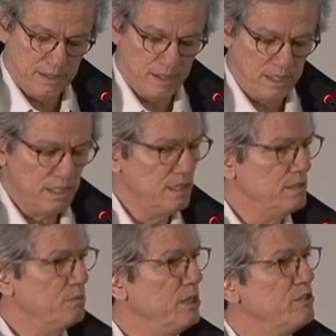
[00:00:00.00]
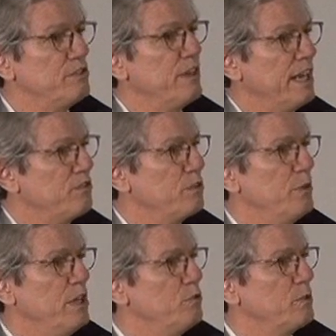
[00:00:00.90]
the regional financial
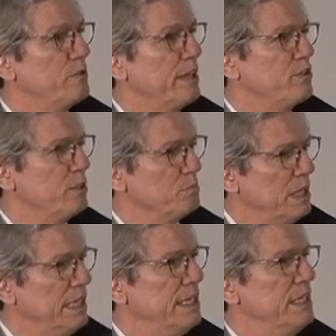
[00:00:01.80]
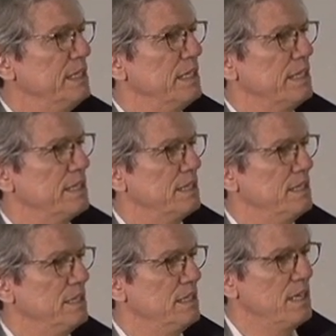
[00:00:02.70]
arrangements like Shanghai, like
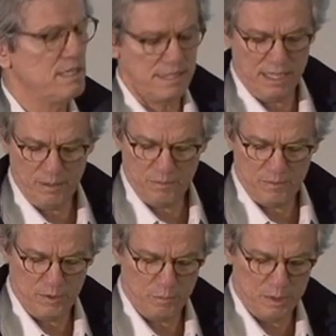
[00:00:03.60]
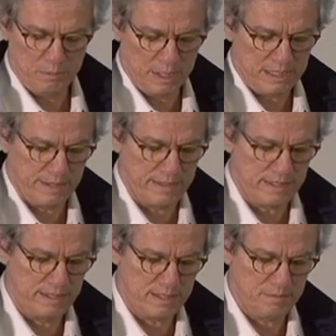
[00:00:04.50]
the ESM, European Monetary
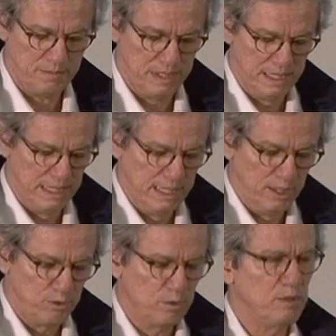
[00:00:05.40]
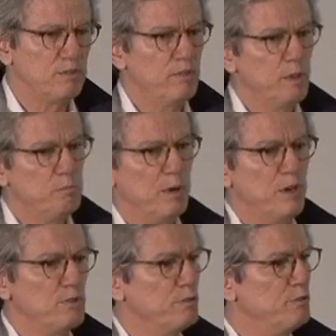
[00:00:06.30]
System. So it's a very
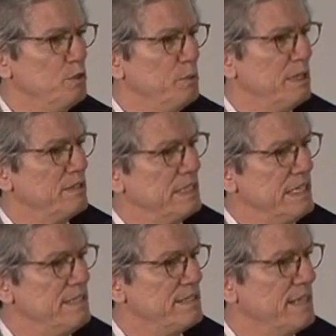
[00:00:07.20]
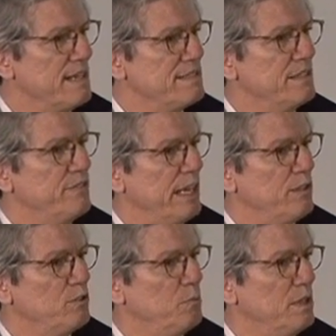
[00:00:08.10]
partial view, but at least it has the
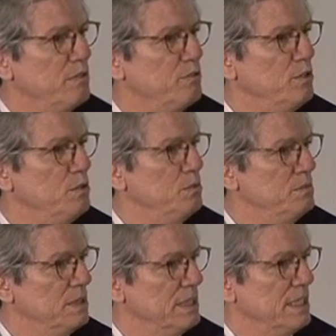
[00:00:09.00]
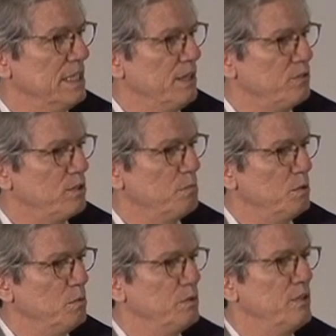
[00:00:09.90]
advantage of being a view of
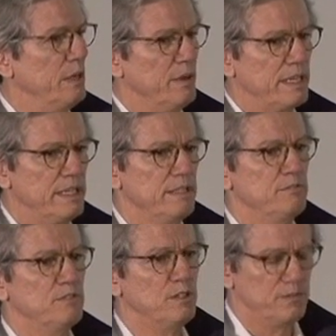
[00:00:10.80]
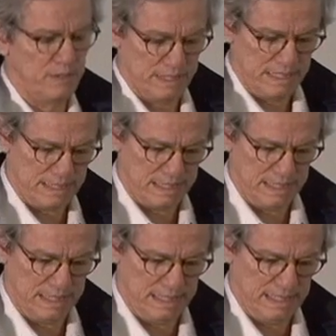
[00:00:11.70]
someone who was directly involved in this
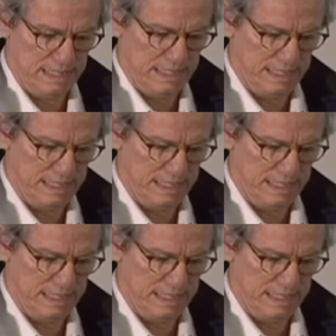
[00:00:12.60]
in